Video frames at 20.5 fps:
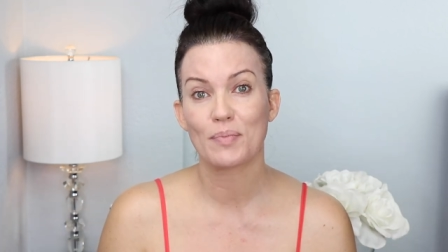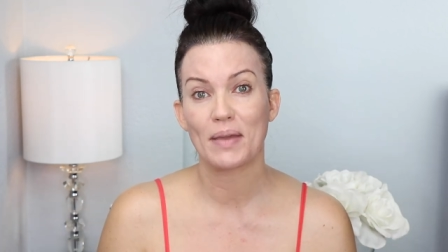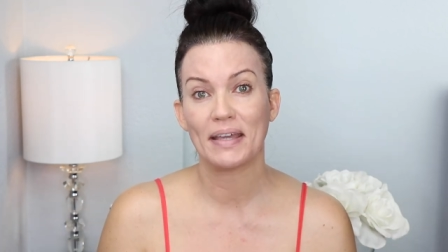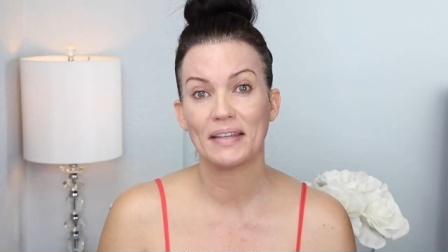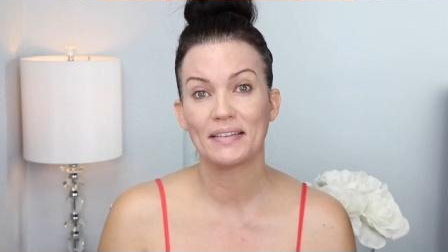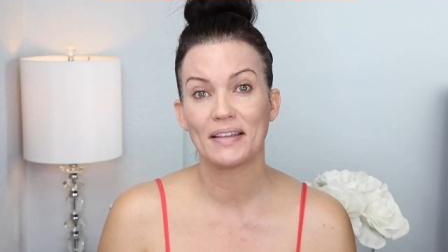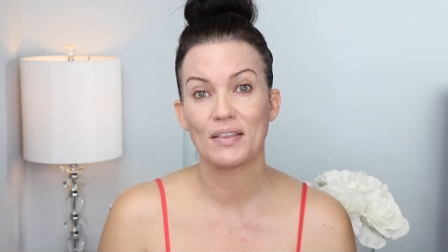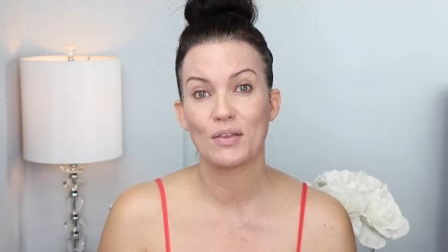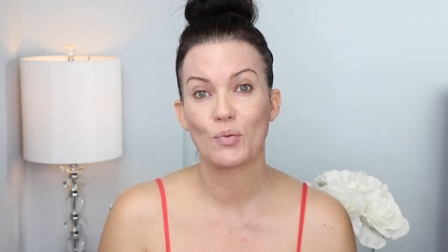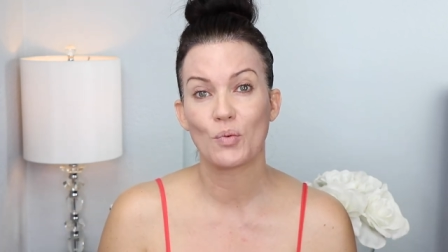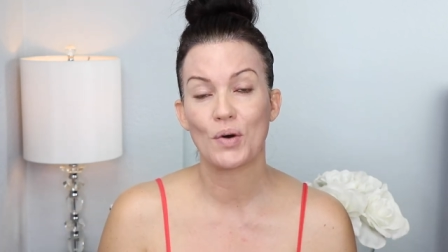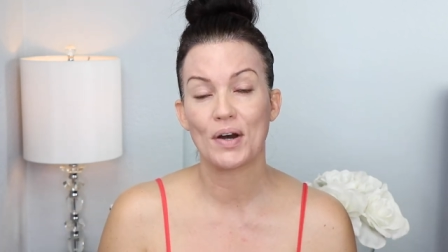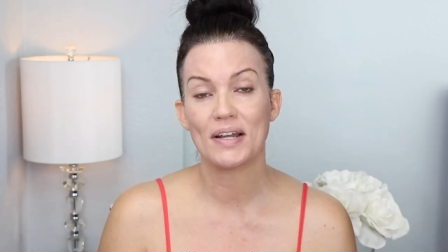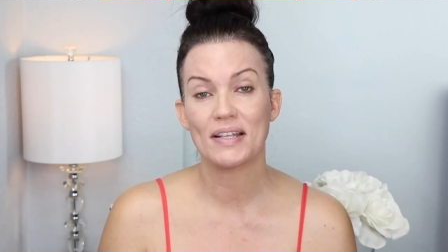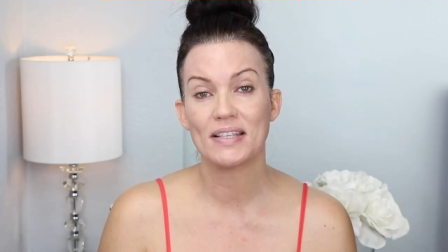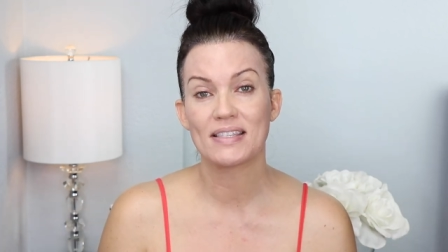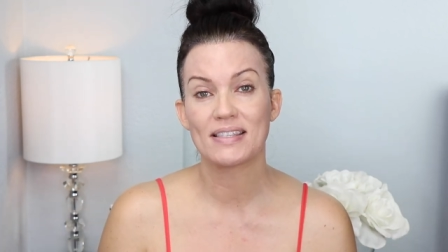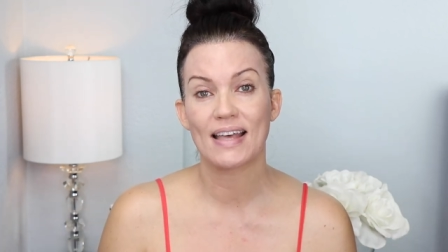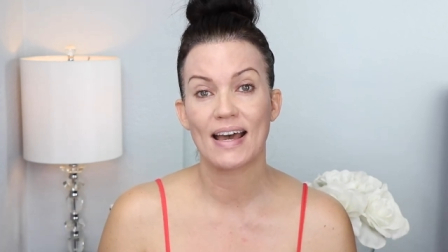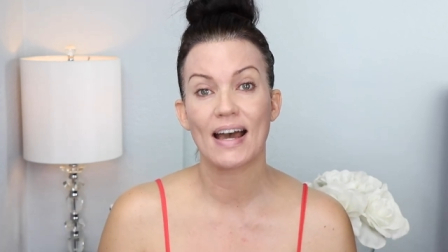mainly the
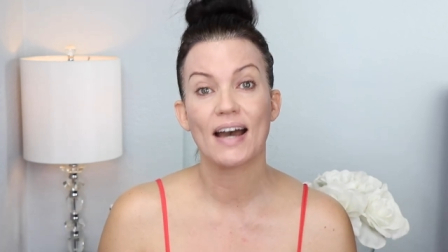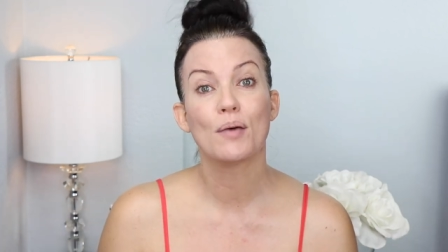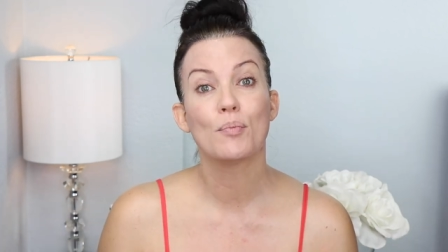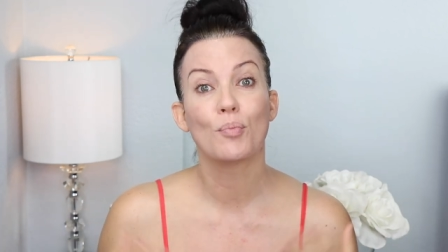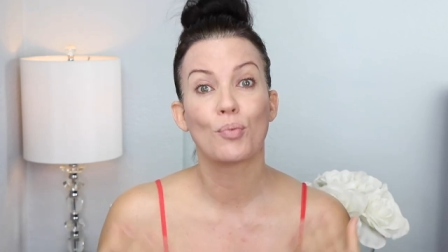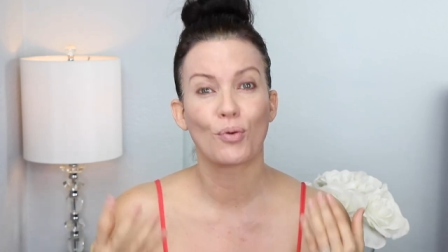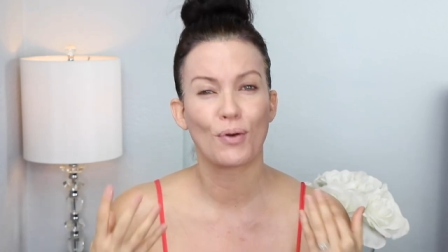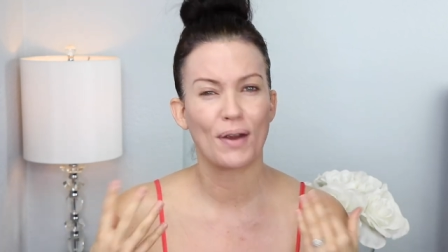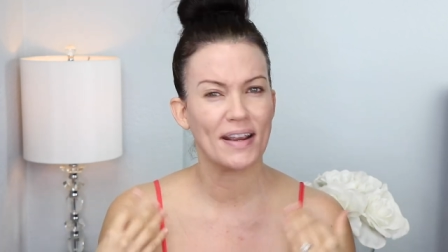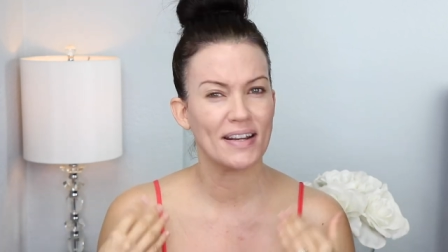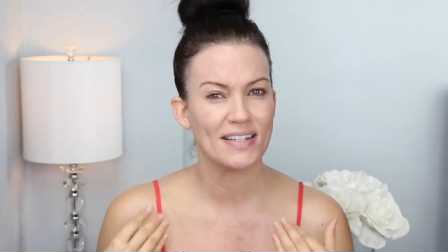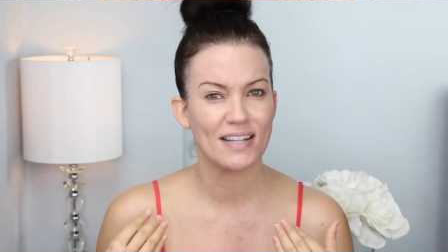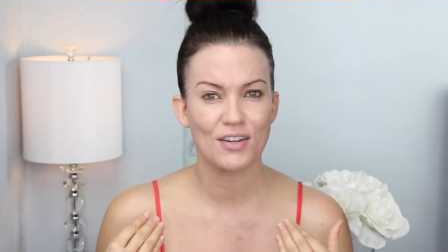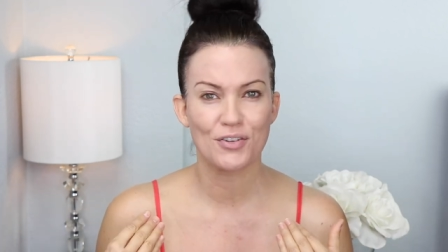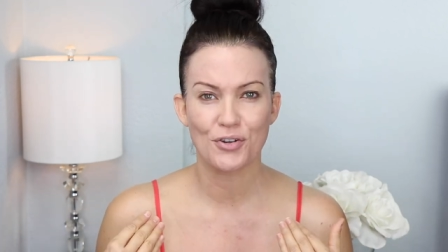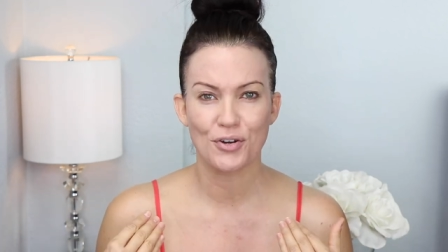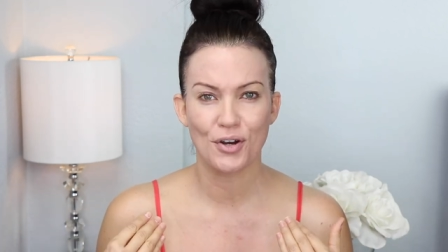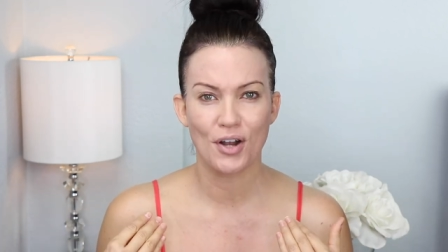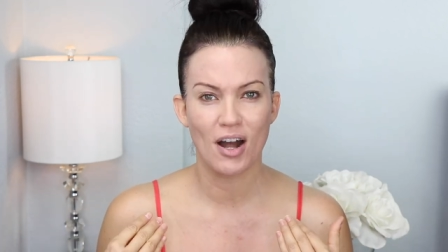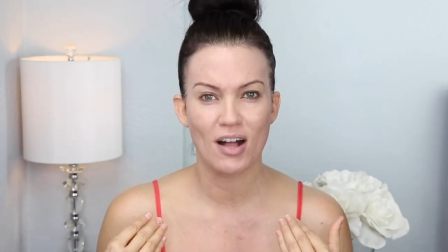ones that break
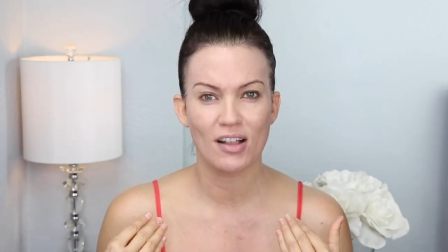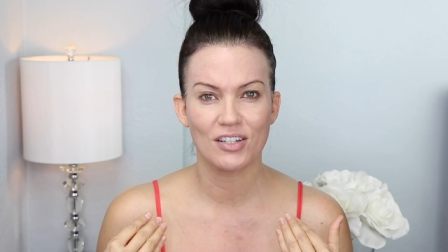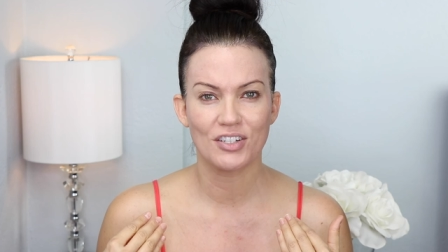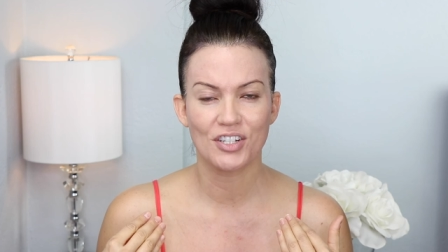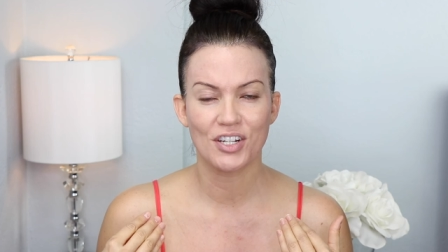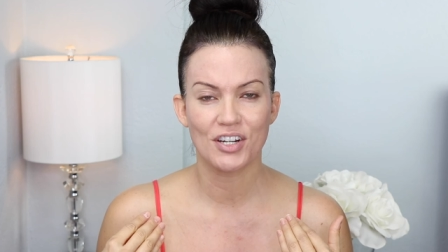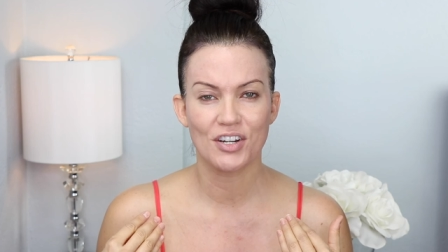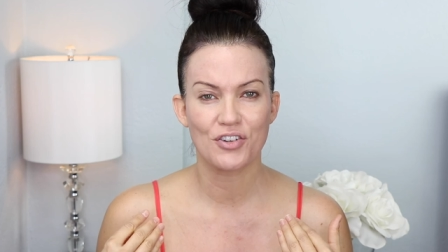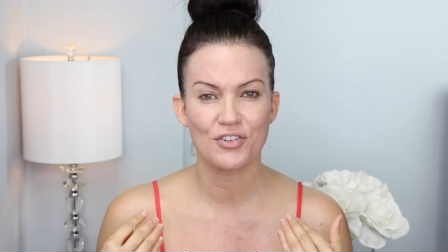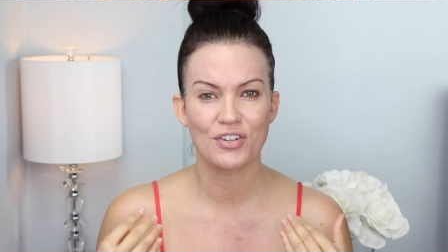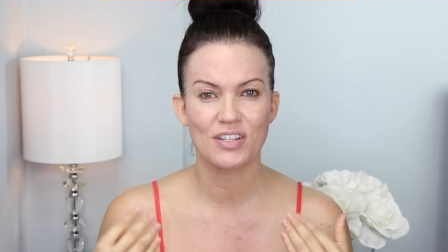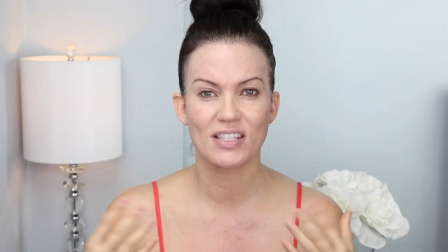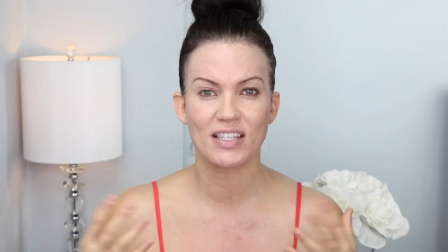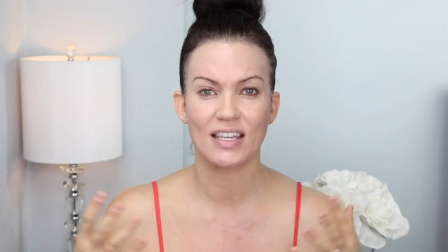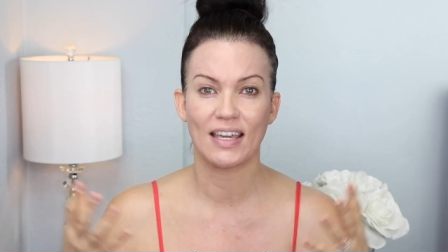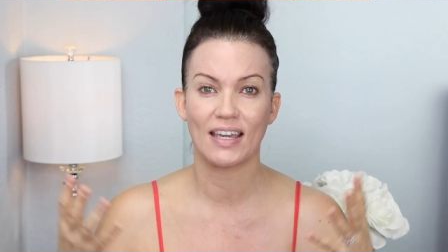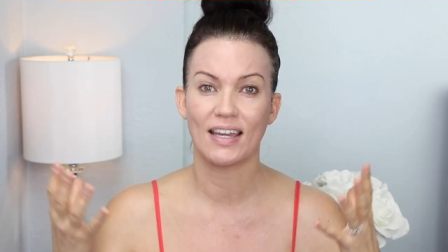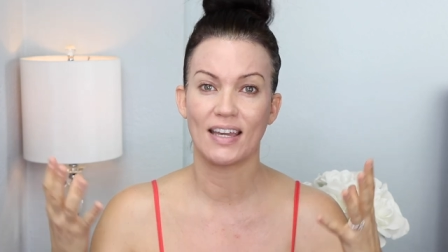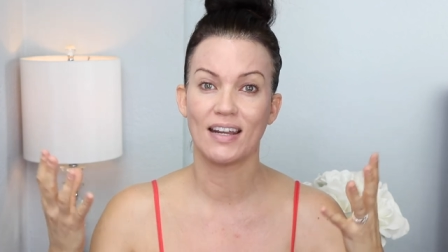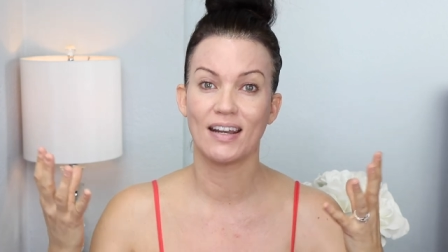down your collagen in your
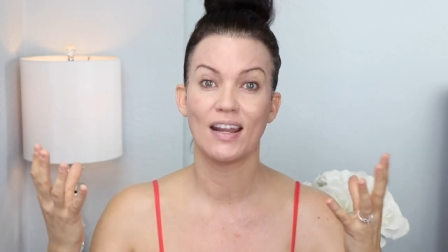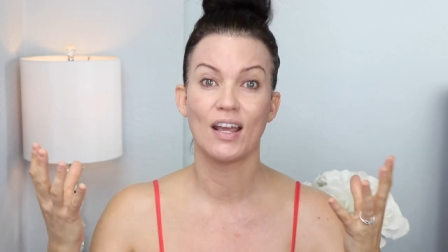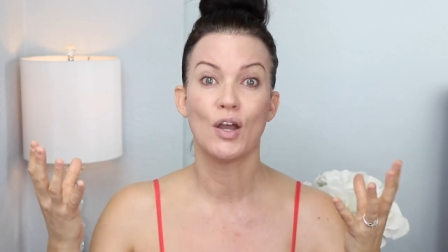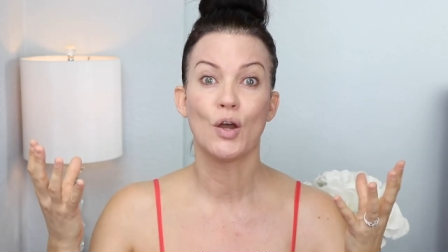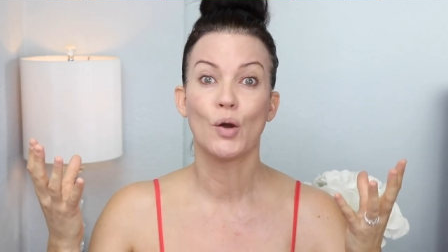skin,